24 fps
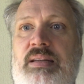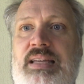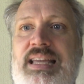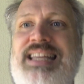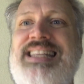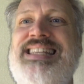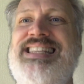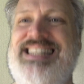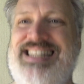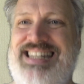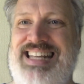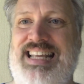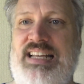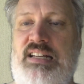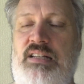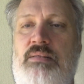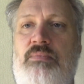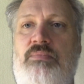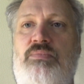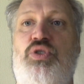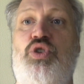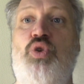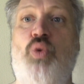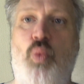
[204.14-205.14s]
instinct
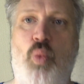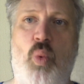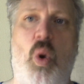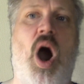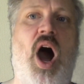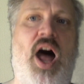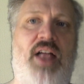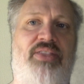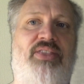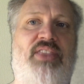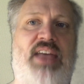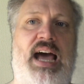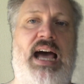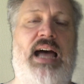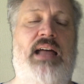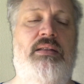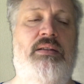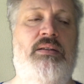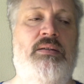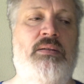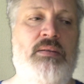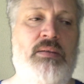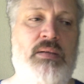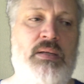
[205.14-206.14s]
to want that.
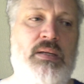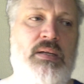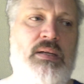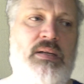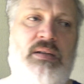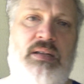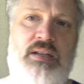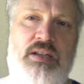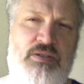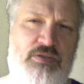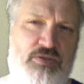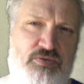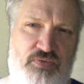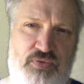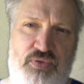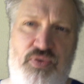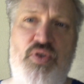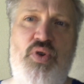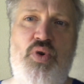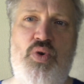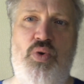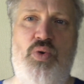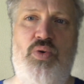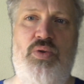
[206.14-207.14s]

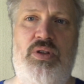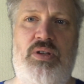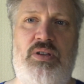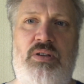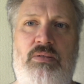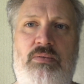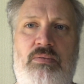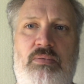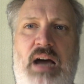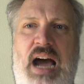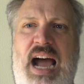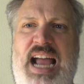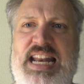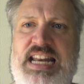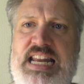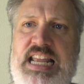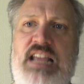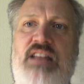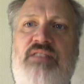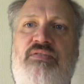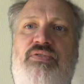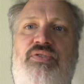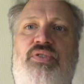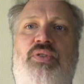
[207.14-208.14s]
Food, I
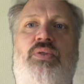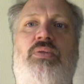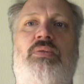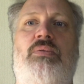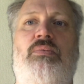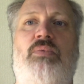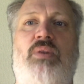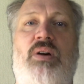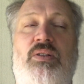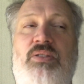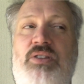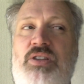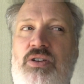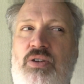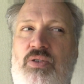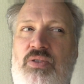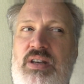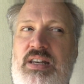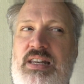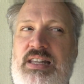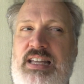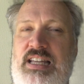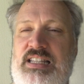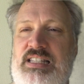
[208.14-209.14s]
need food. Well, you don't
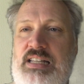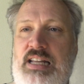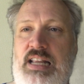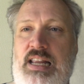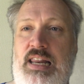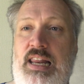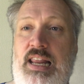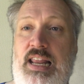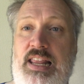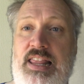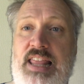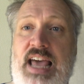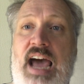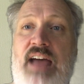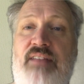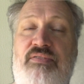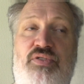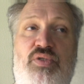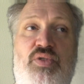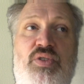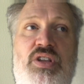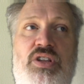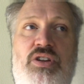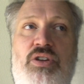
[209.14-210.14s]
necessarily need that
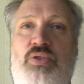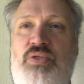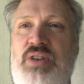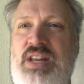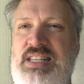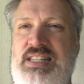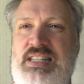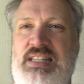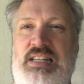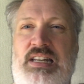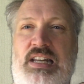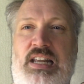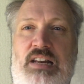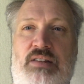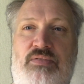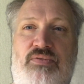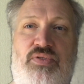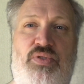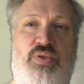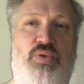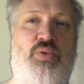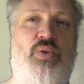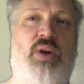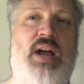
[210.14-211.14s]
food, and you don't necessarily need
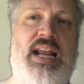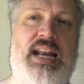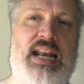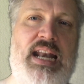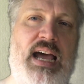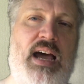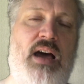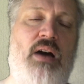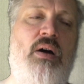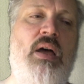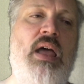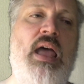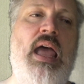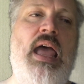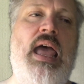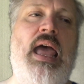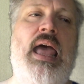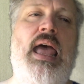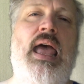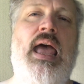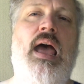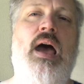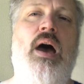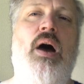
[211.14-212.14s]
food right now.
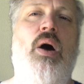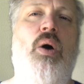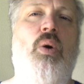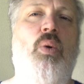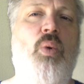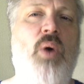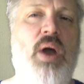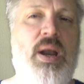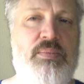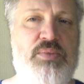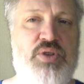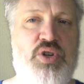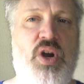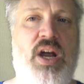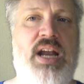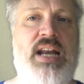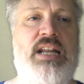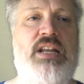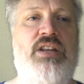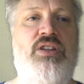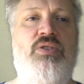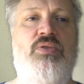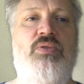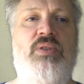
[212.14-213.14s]
What I'm trying
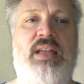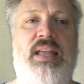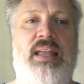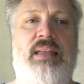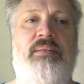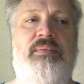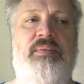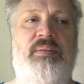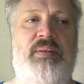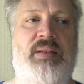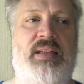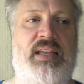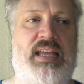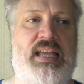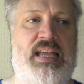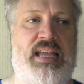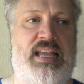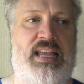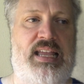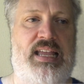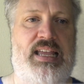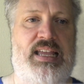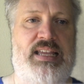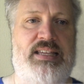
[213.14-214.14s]
to do
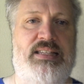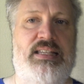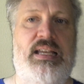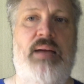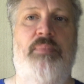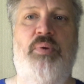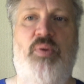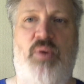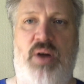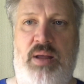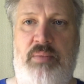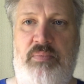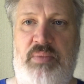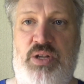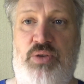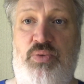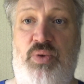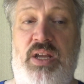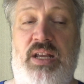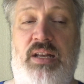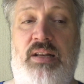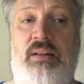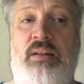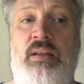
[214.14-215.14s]
is separate
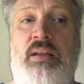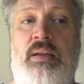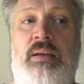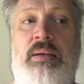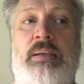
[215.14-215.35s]
between,